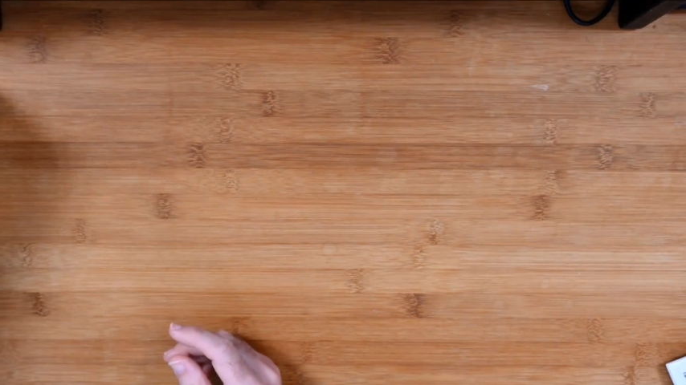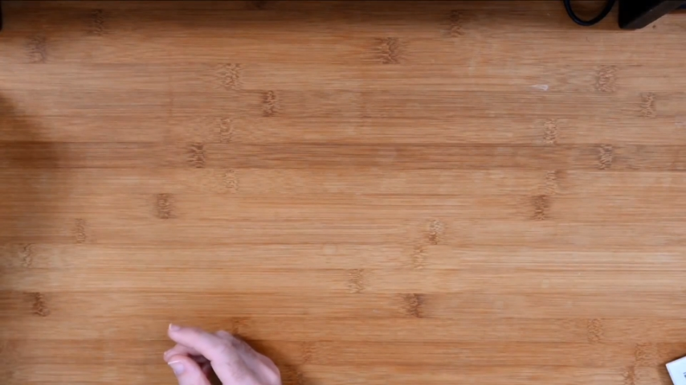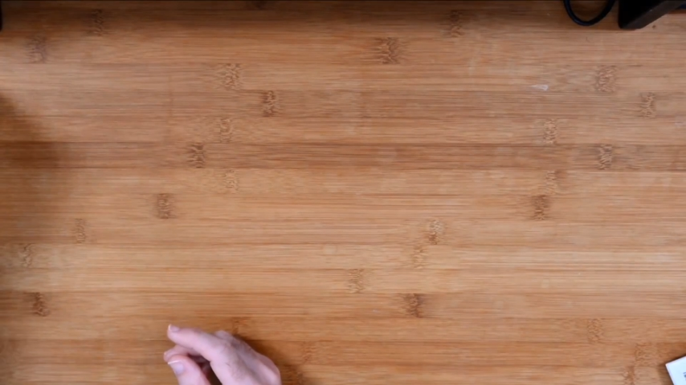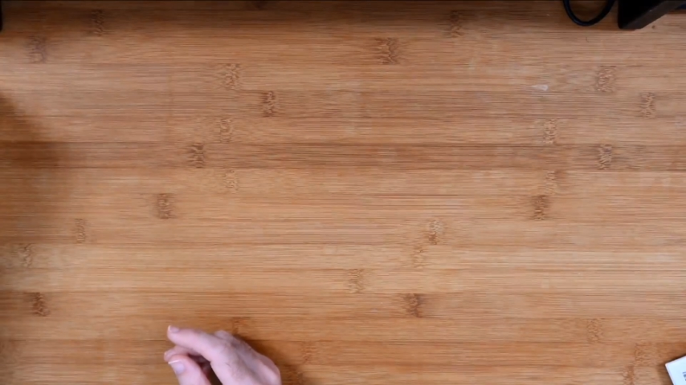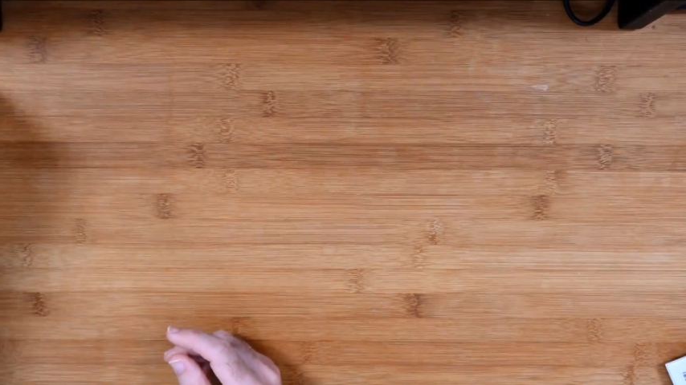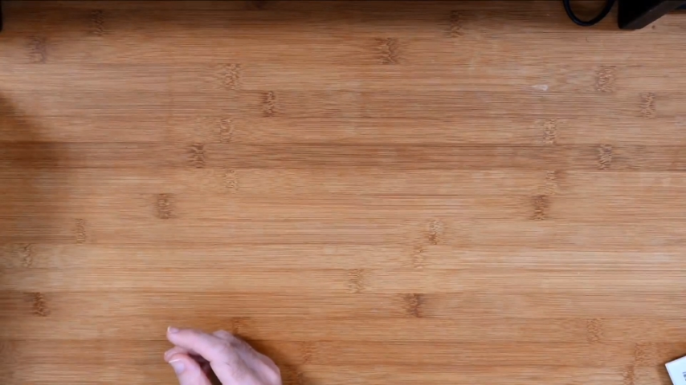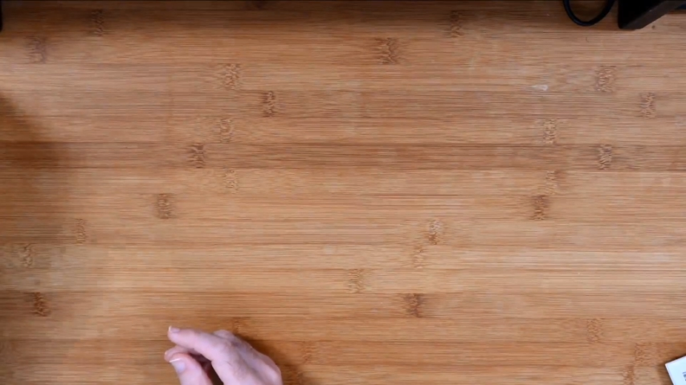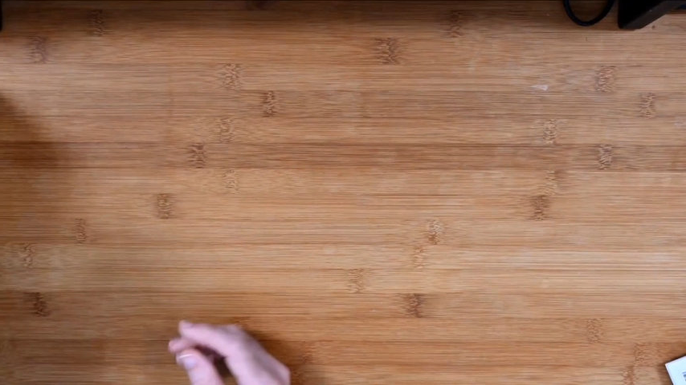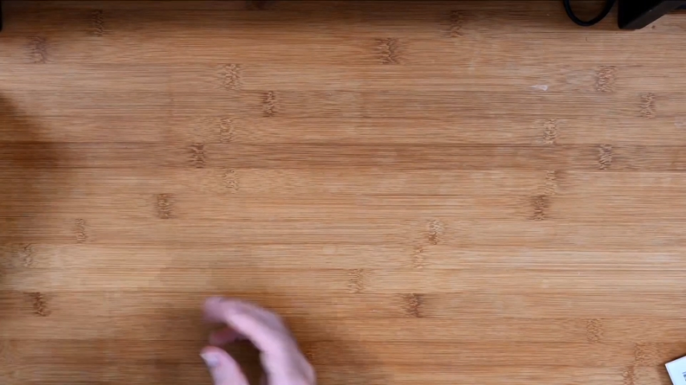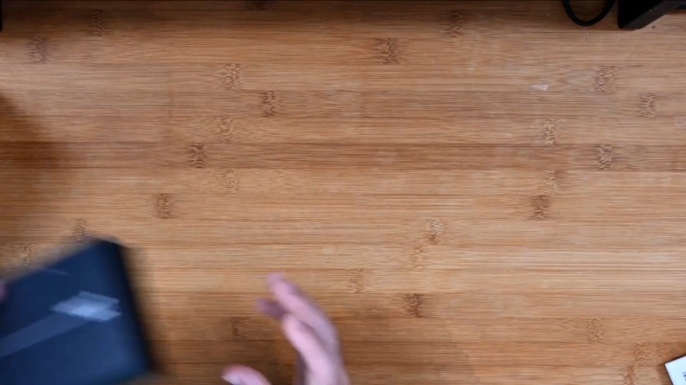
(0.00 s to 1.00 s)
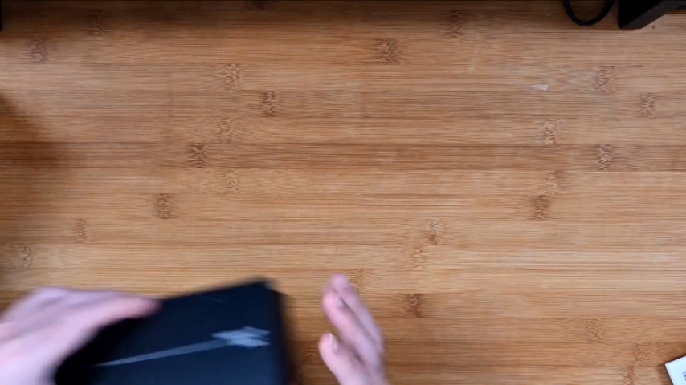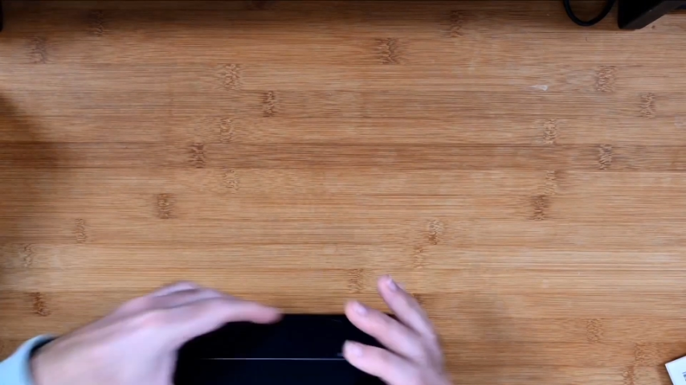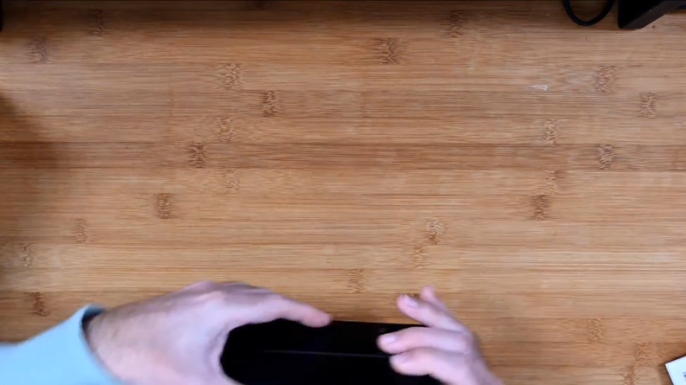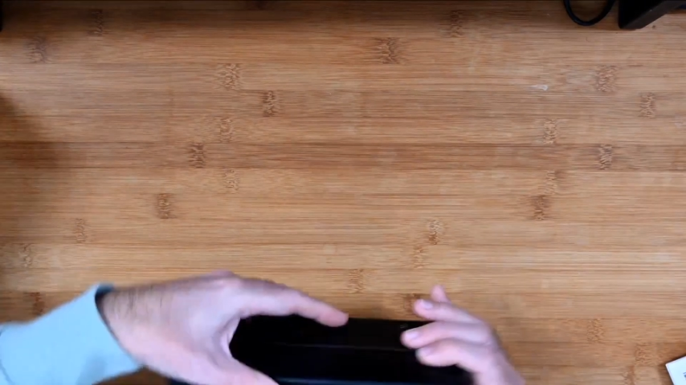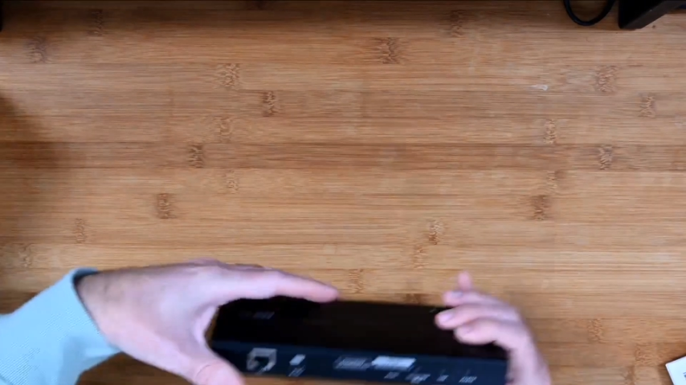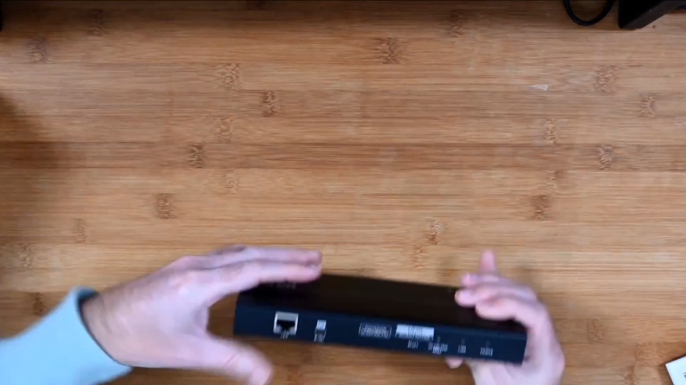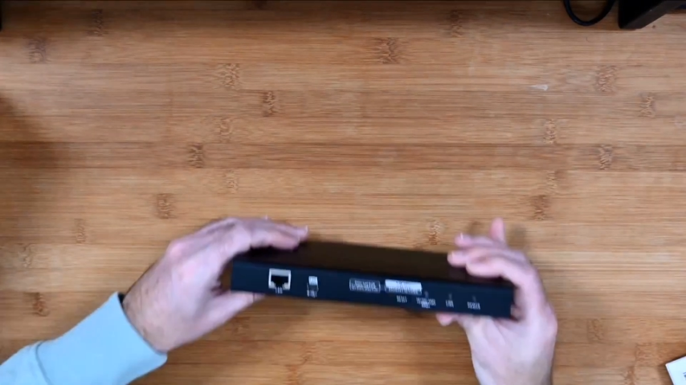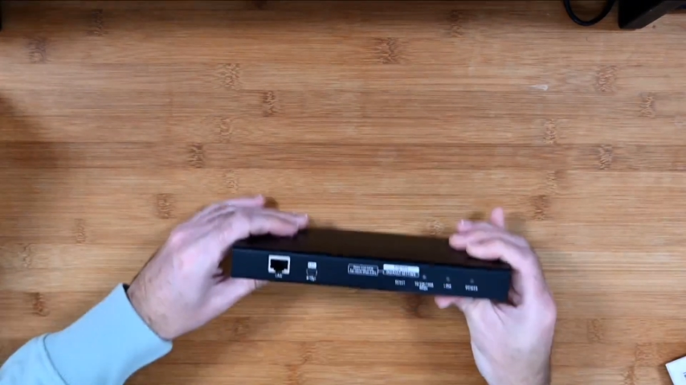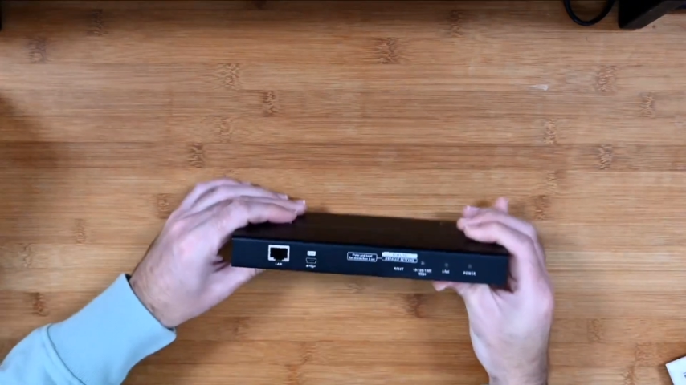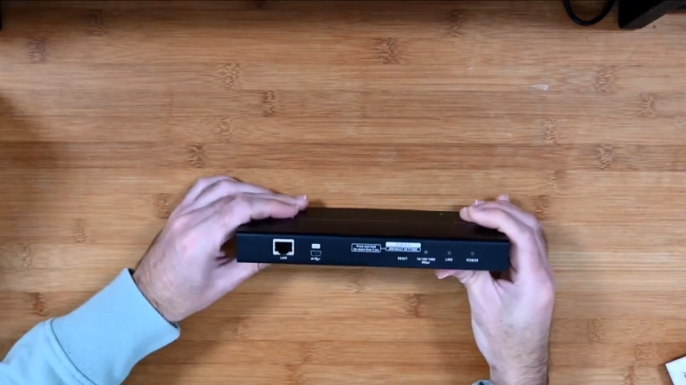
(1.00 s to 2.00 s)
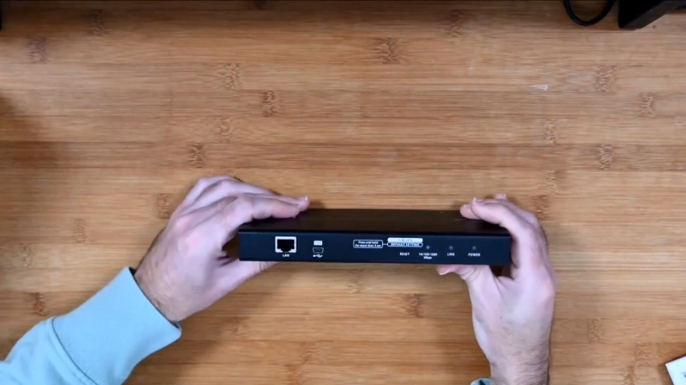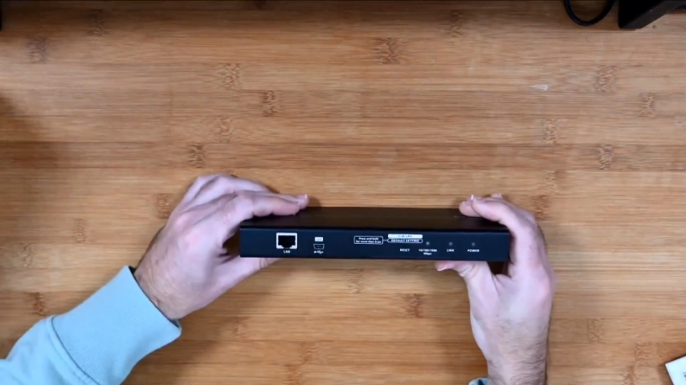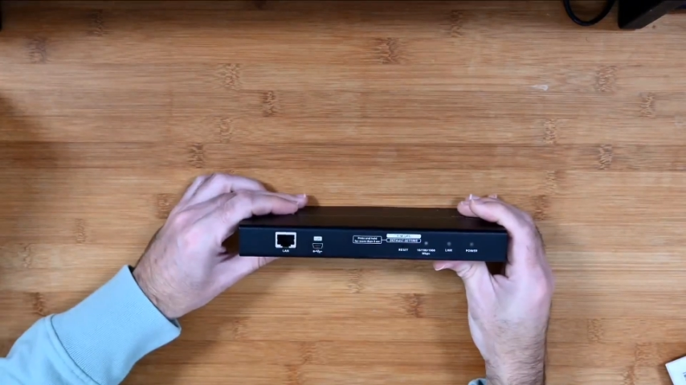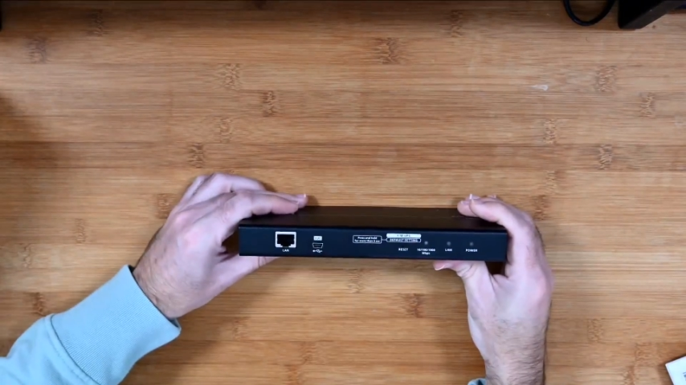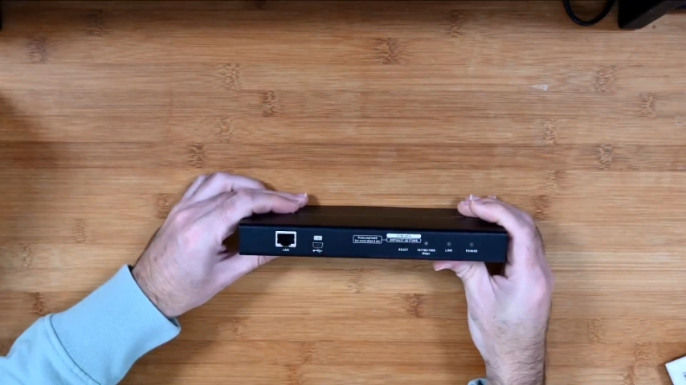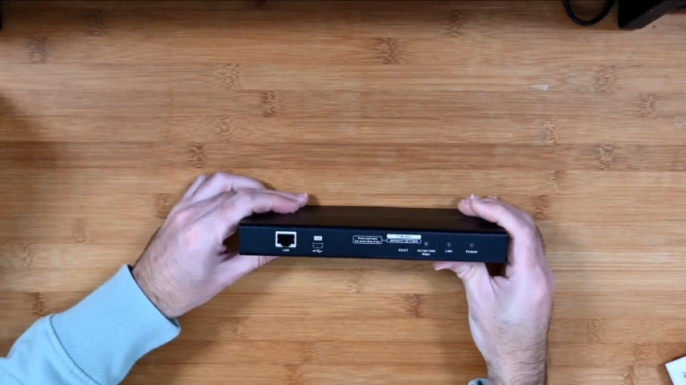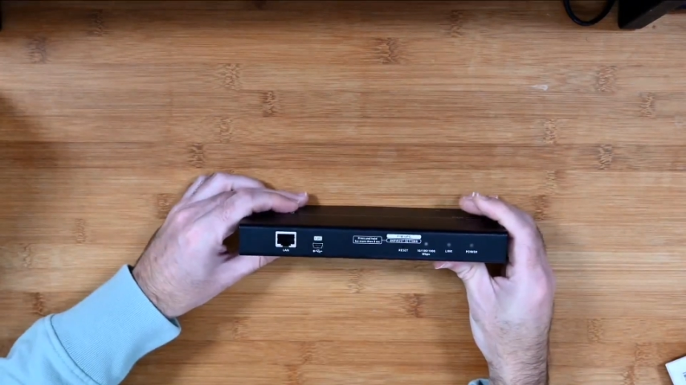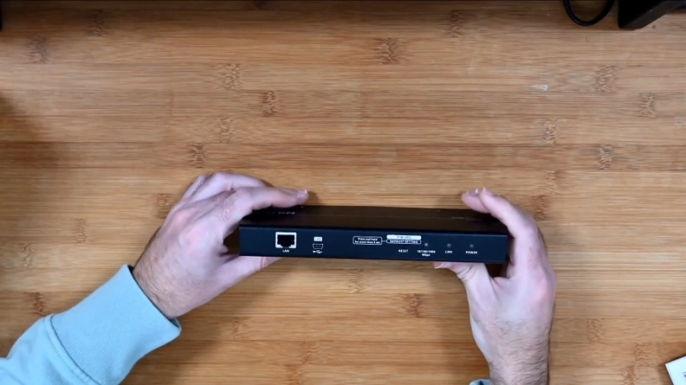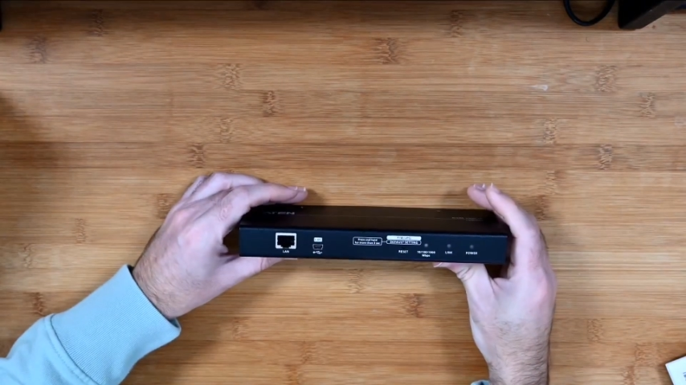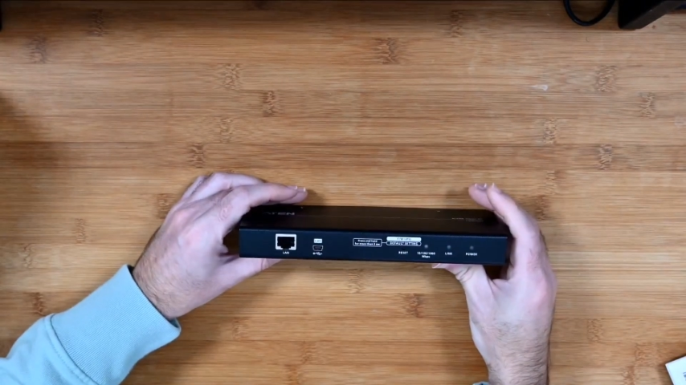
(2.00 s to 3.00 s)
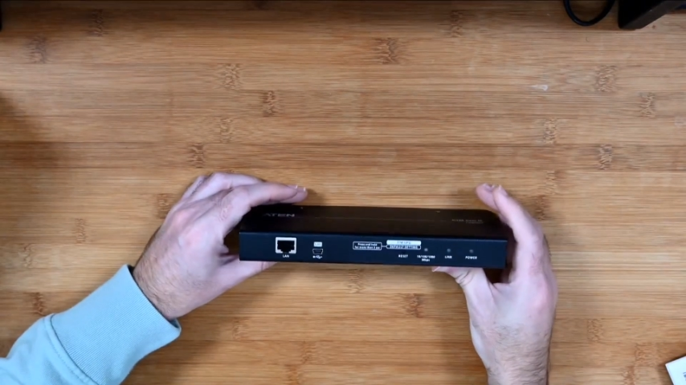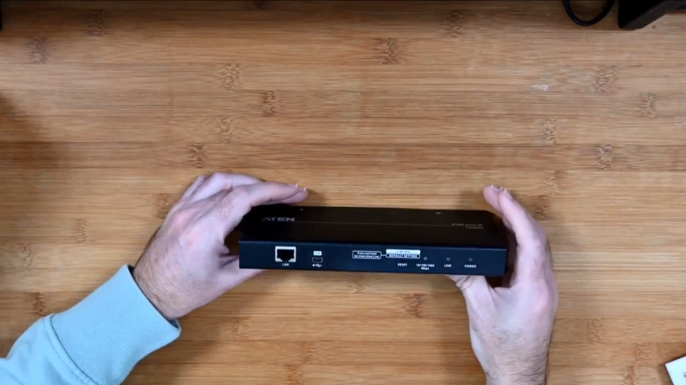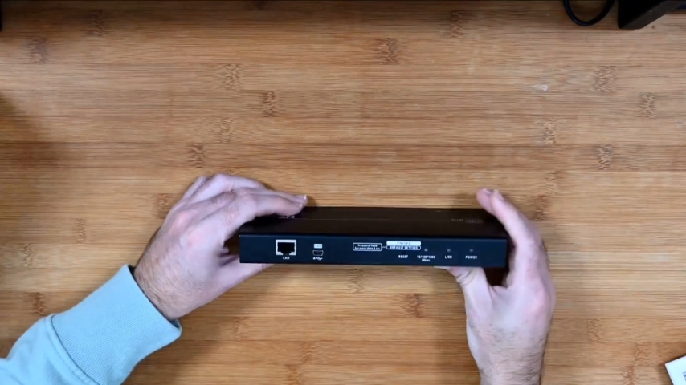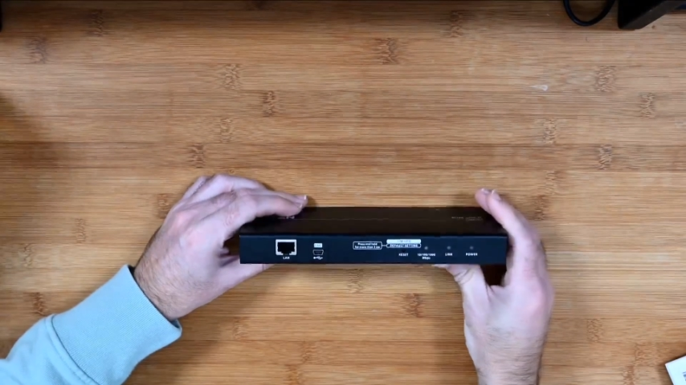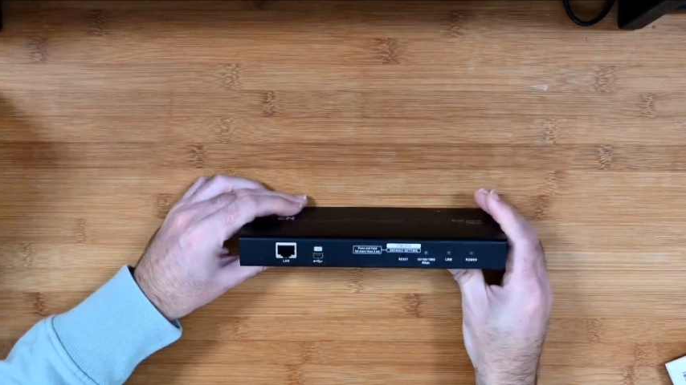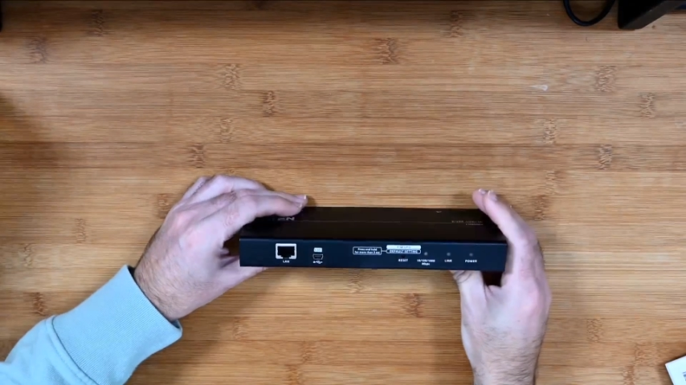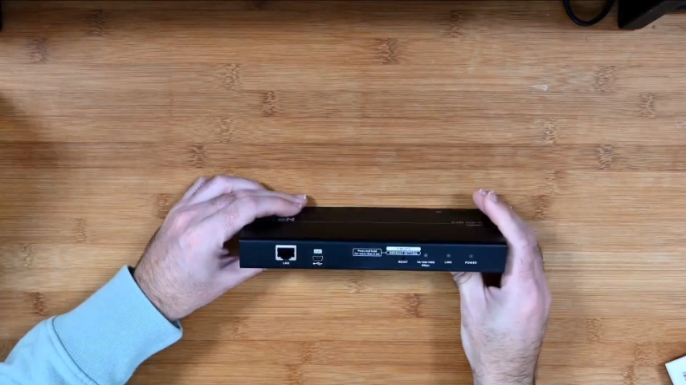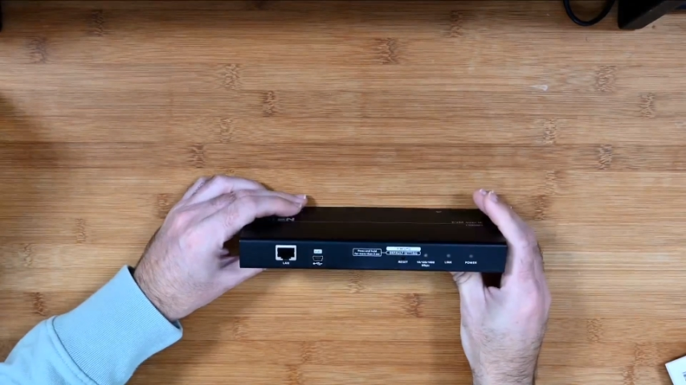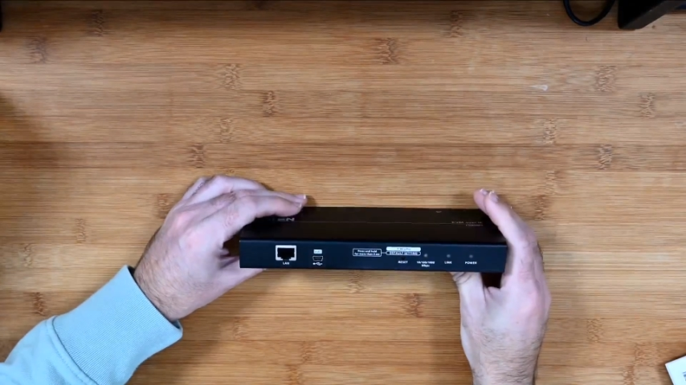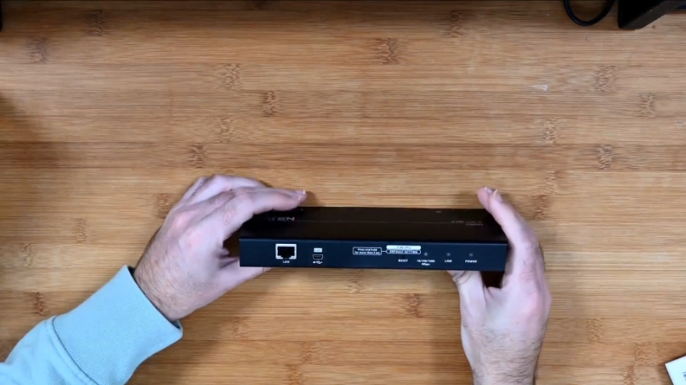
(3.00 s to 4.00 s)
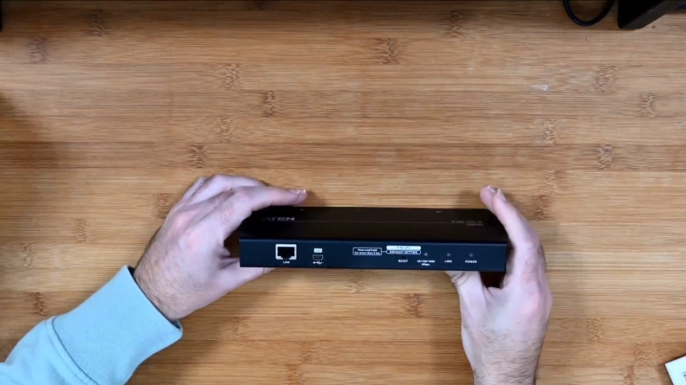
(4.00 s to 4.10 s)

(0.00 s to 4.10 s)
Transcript: (no speaker visible)